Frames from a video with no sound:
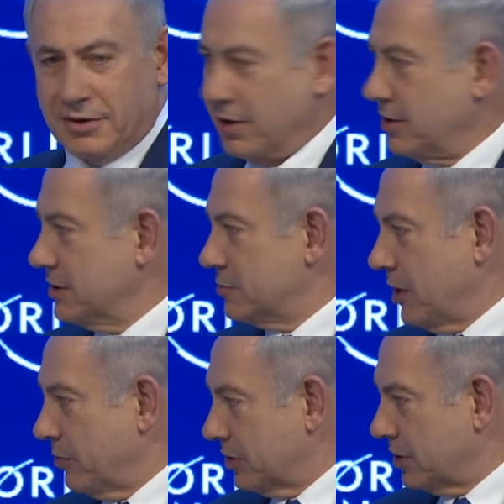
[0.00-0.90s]
all these
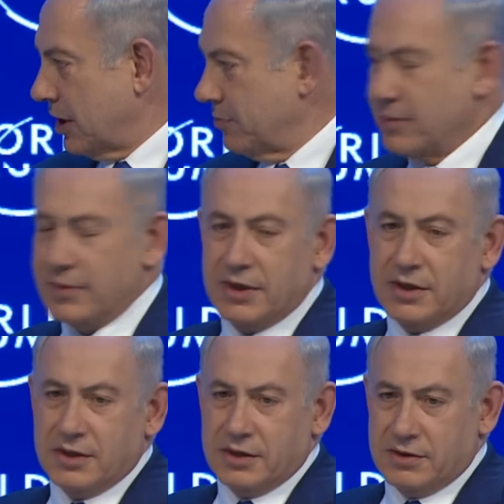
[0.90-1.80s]
people to come
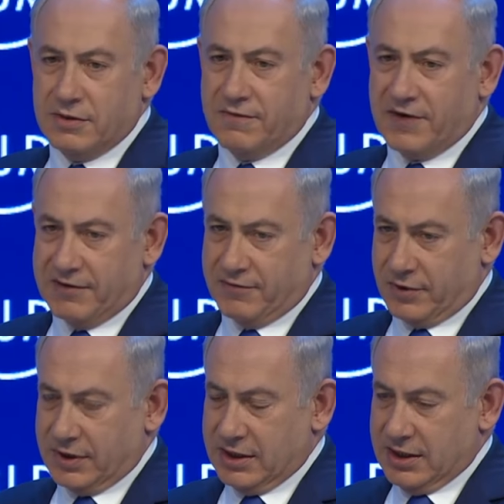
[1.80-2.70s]
to fight
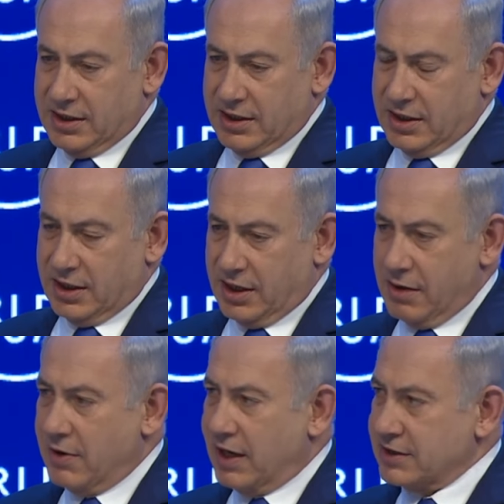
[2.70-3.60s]
for it. Uh,
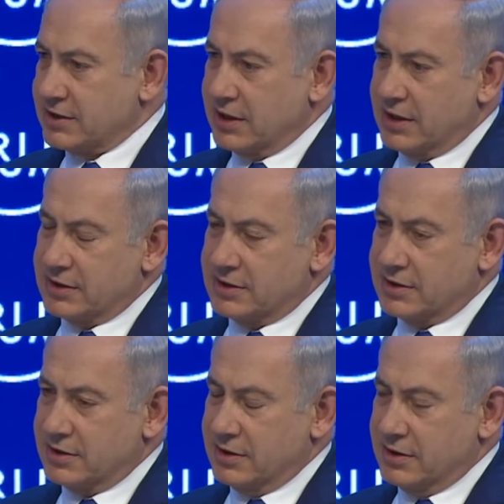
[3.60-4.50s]
Iran
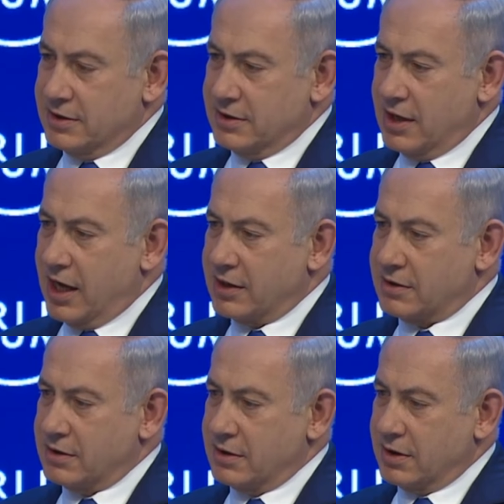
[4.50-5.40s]
says,
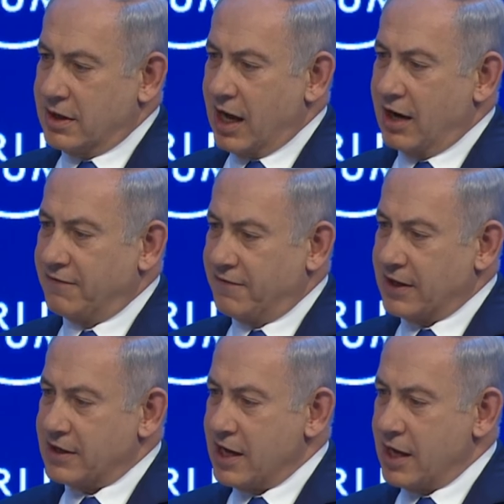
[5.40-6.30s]
not
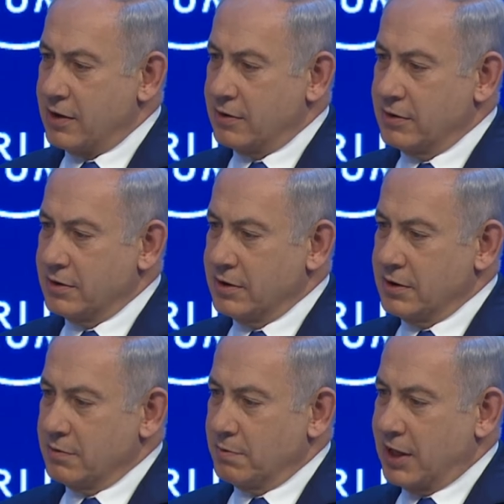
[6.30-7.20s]
caliphate now,
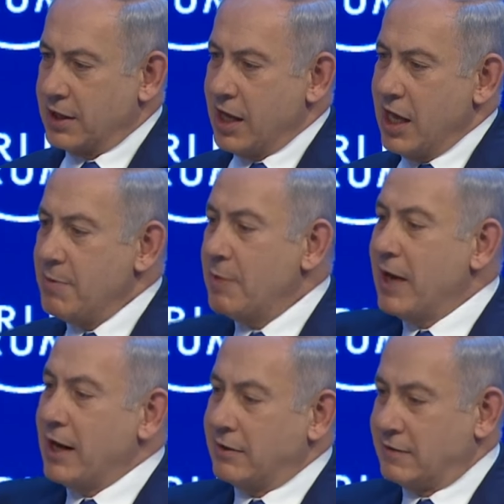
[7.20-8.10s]
but
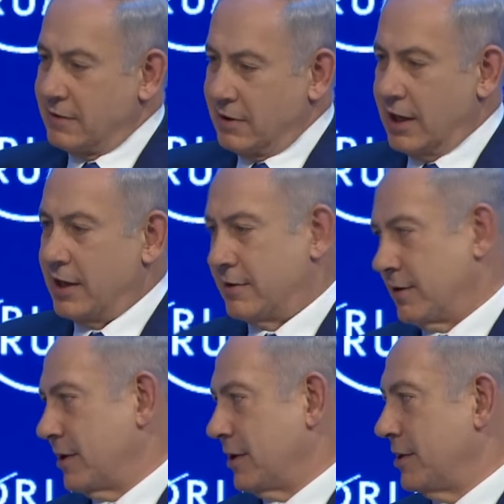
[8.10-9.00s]
imamate
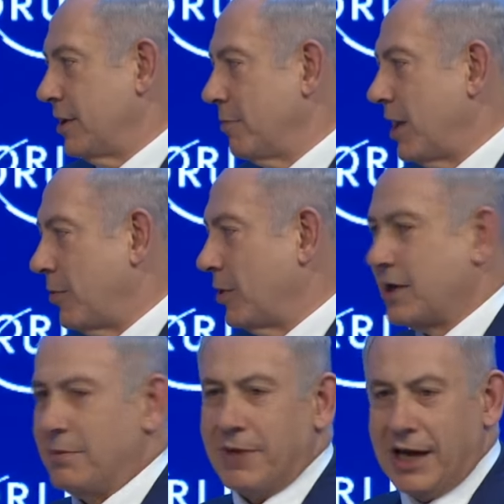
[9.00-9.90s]
later. The hidden imam will
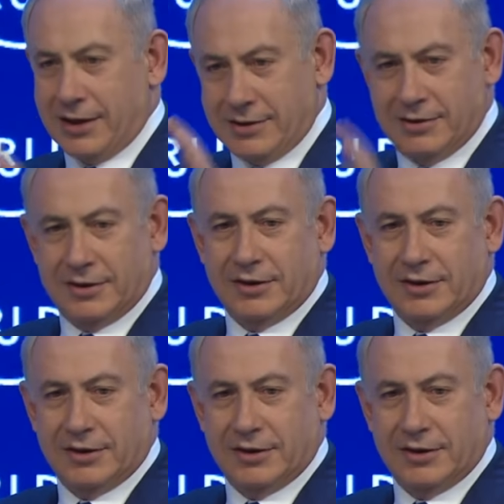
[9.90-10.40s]
come back